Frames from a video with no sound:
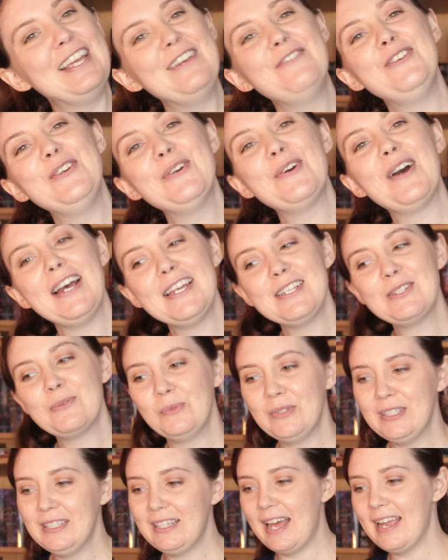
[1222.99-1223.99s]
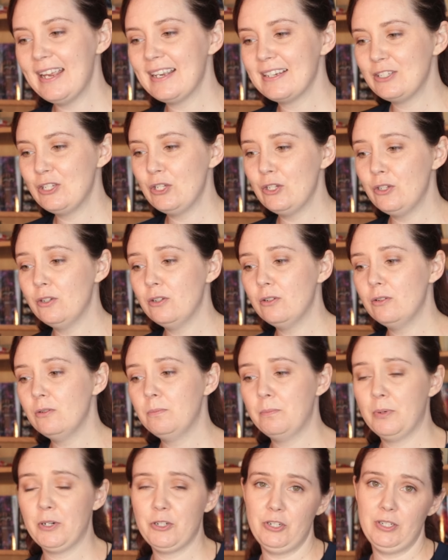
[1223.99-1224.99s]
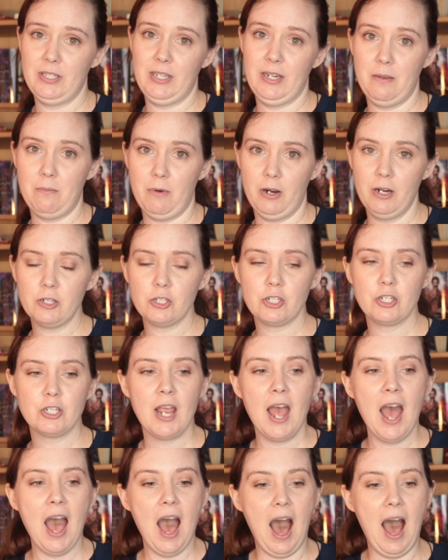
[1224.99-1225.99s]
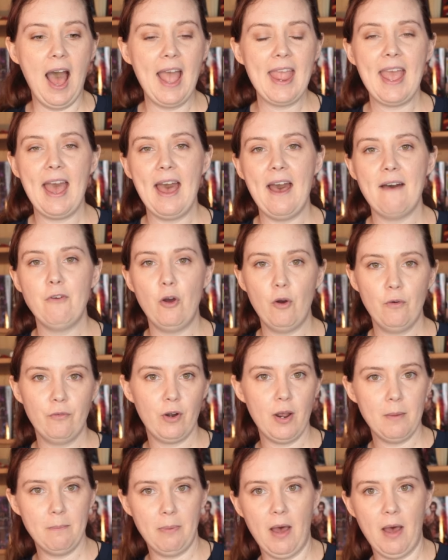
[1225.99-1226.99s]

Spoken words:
If you guys would like to purchase any merch, I have over on